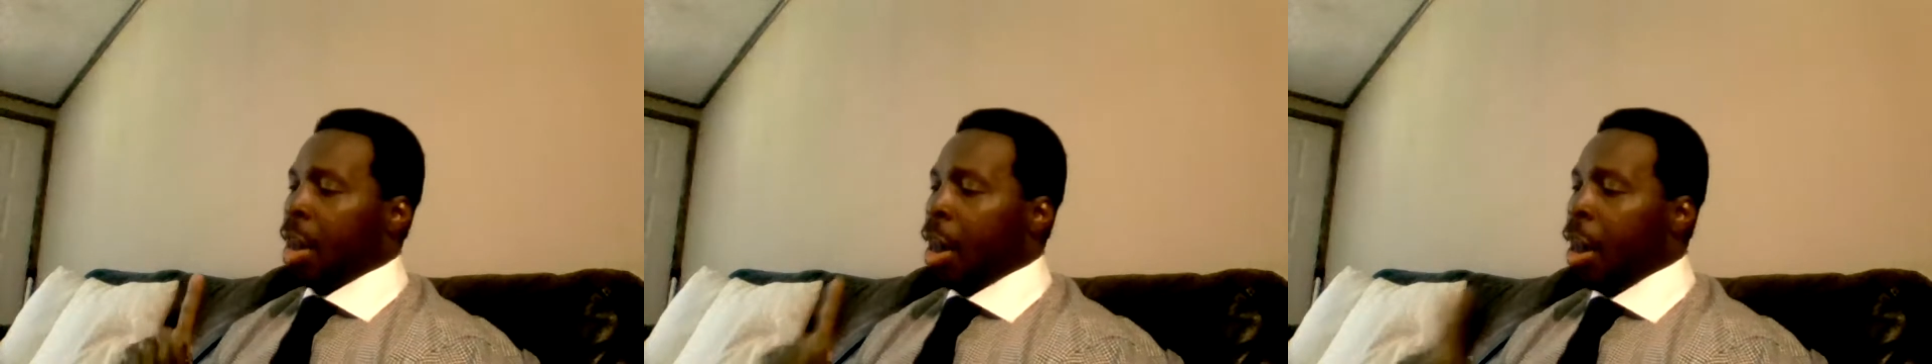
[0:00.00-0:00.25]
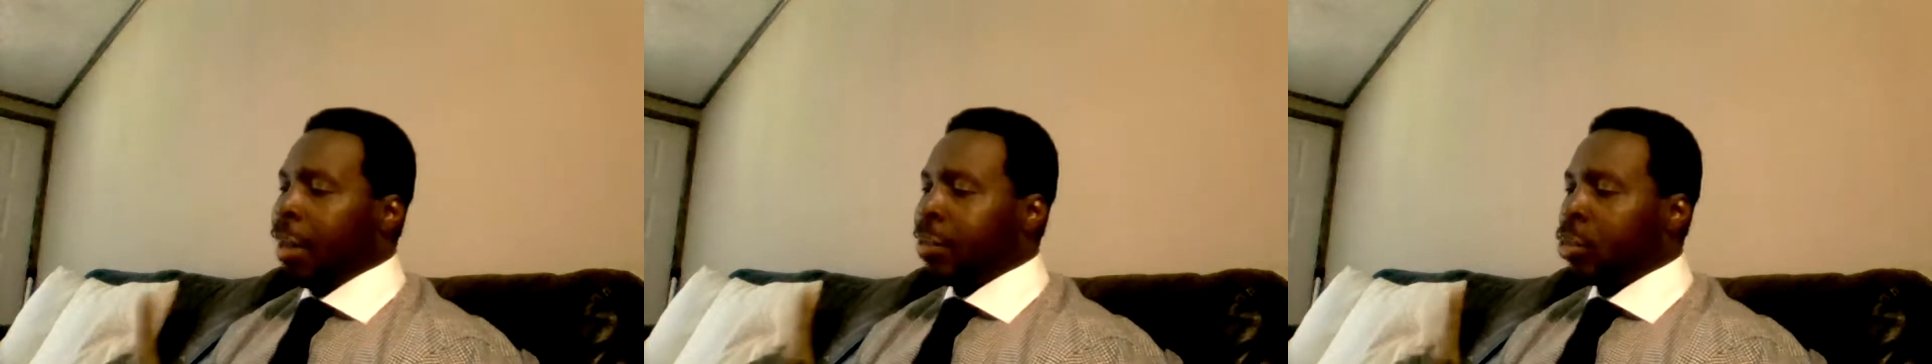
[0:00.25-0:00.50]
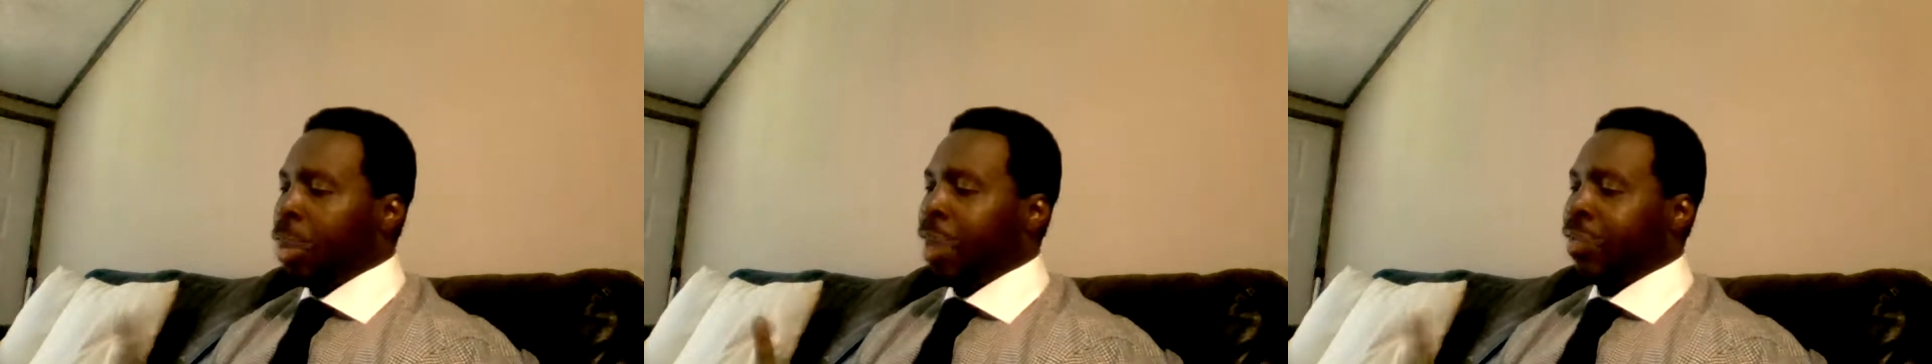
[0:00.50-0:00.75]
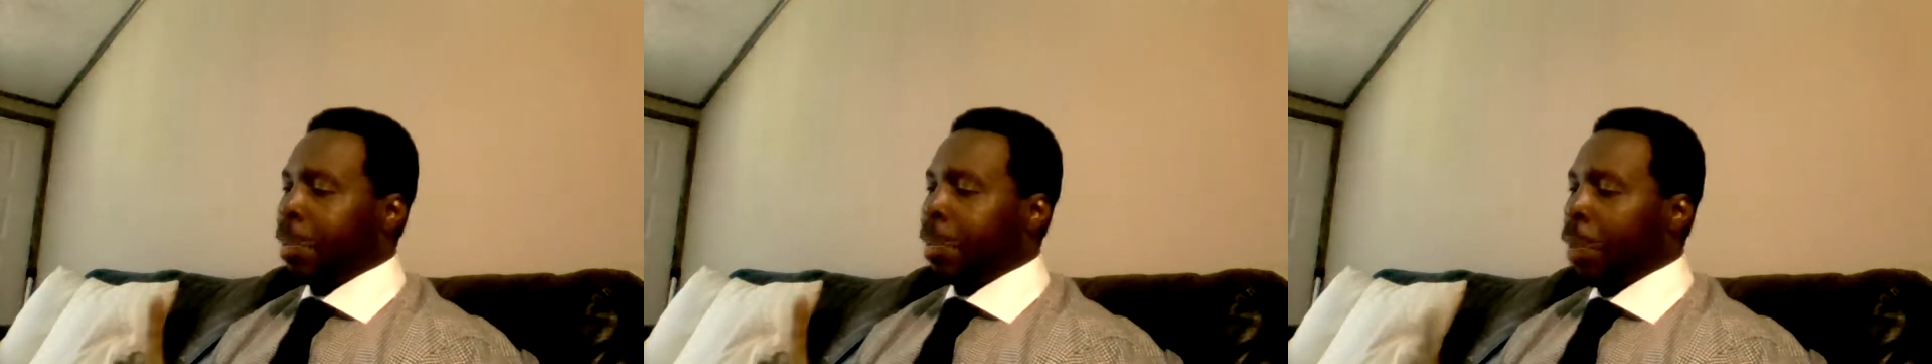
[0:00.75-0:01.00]
All
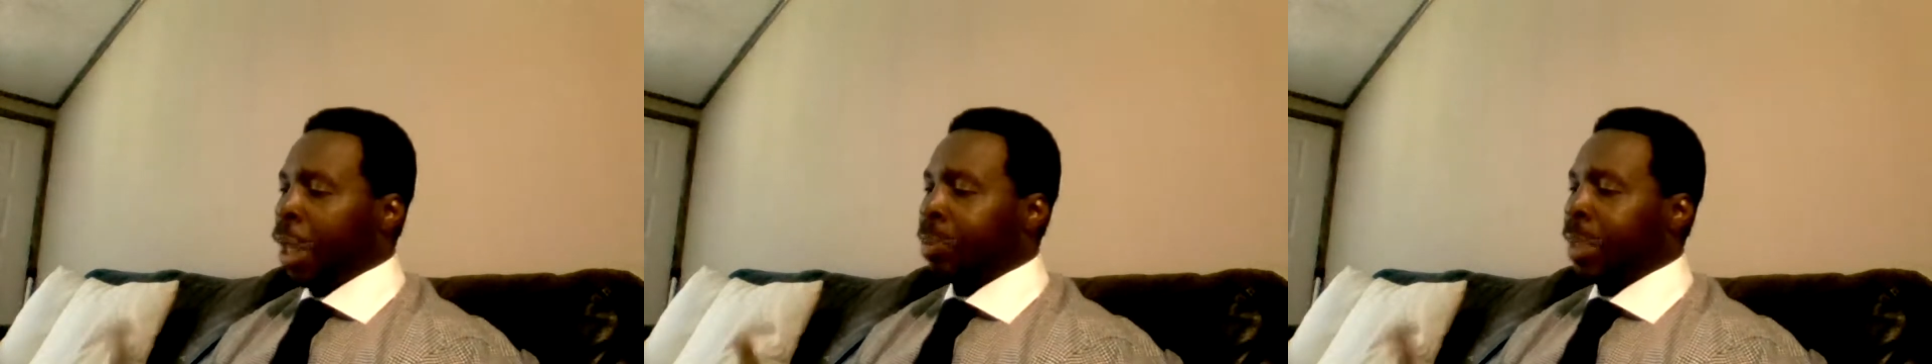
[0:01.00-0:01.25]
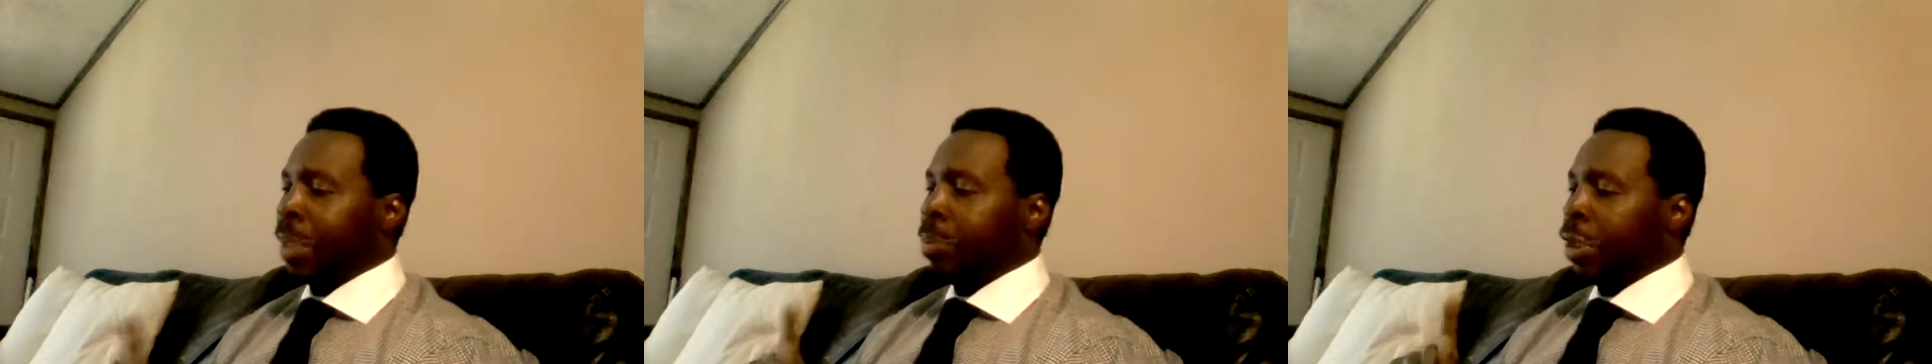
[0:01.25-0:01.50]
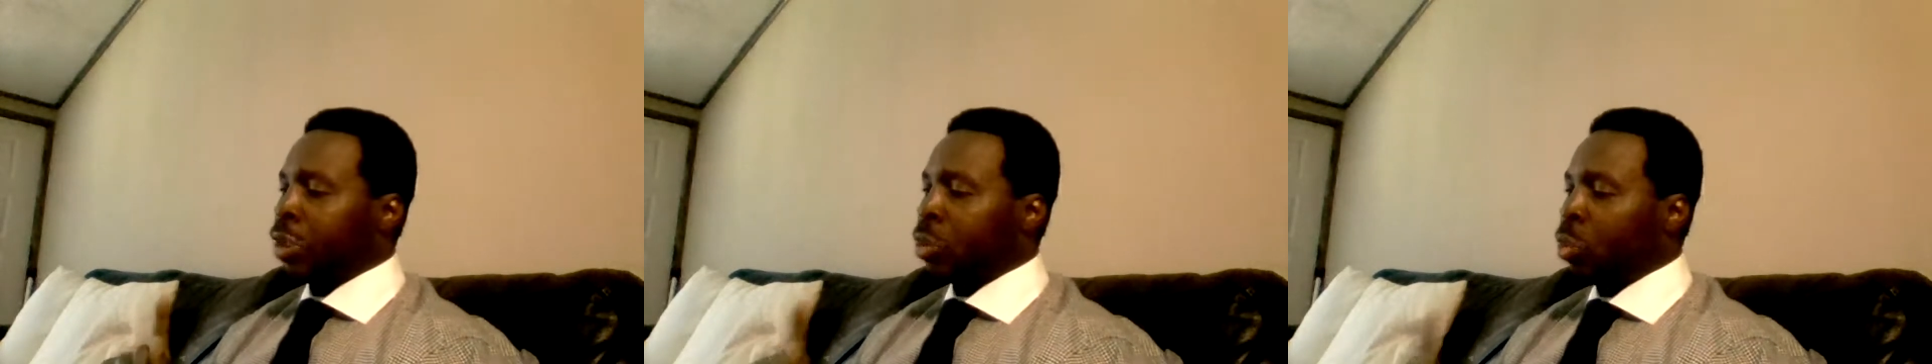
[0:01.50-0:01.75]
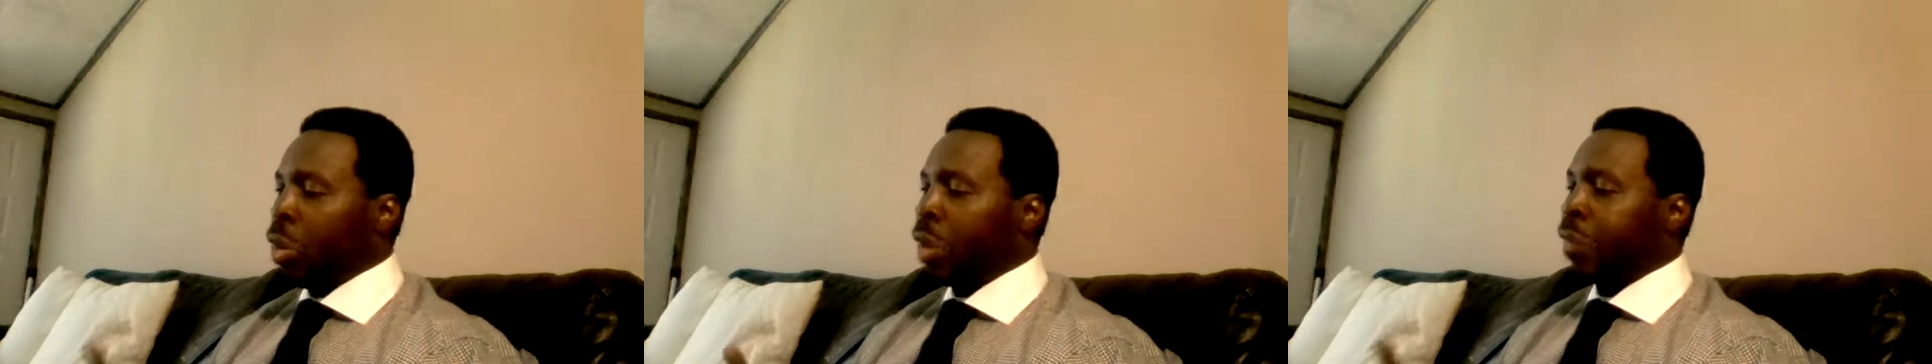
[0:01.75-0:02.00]
12 departments
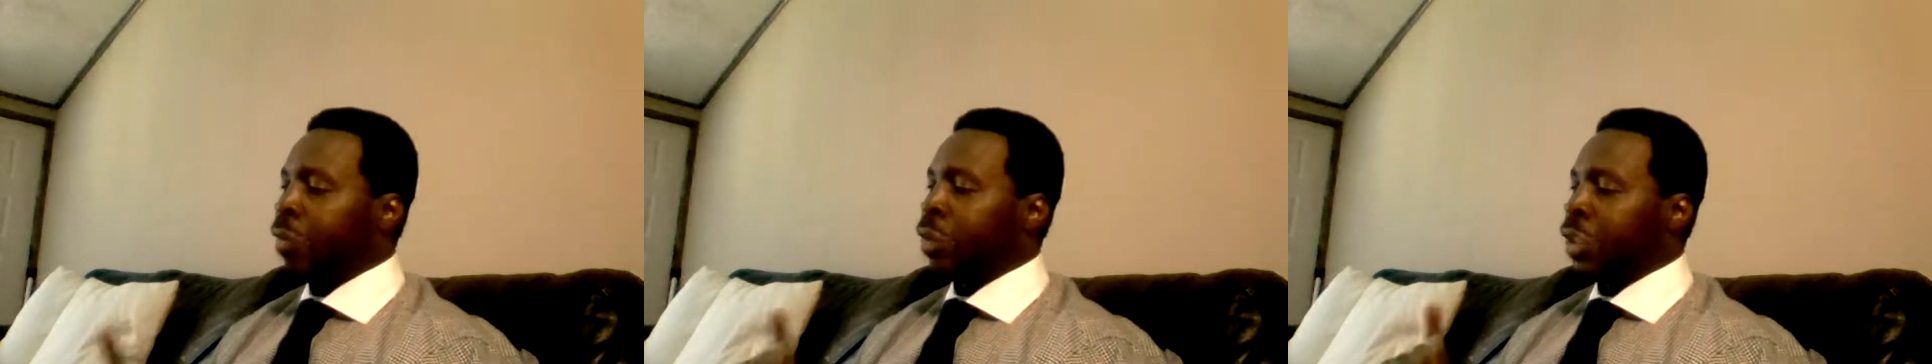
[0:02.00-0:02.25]
must work